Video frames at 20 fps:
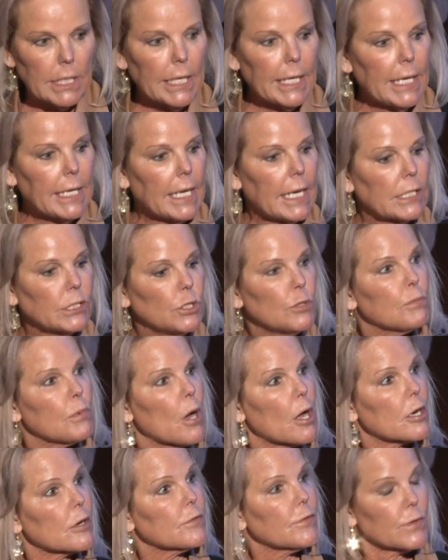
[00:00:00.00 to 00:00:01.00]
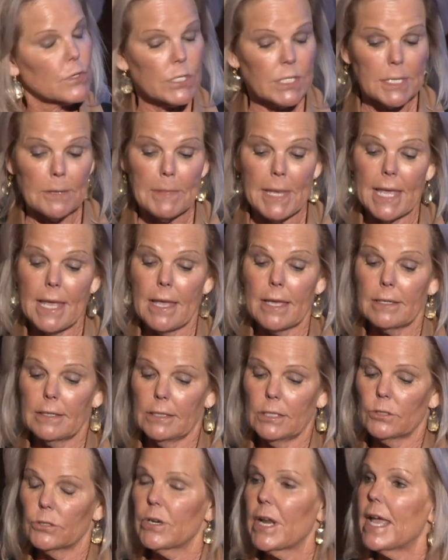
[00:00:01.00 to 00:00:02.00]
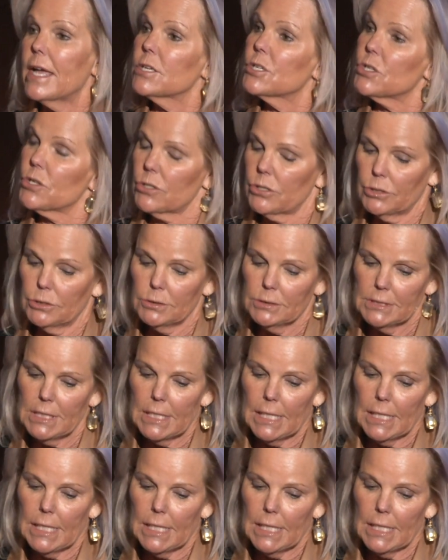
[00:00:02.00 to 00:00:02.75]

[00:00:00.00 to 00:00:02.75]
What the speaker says: and you brought it for Zaman International.